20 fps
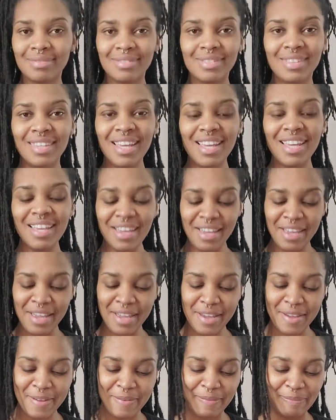
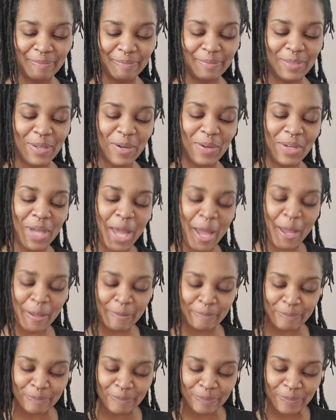The end. Okay.
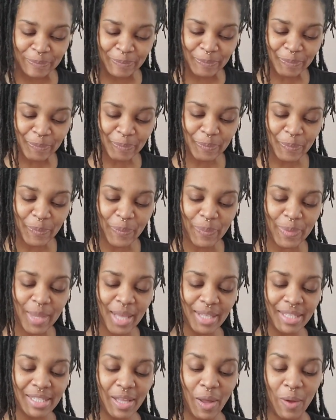
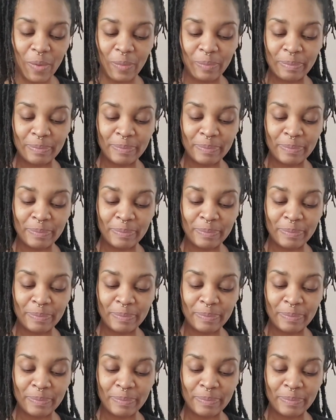So,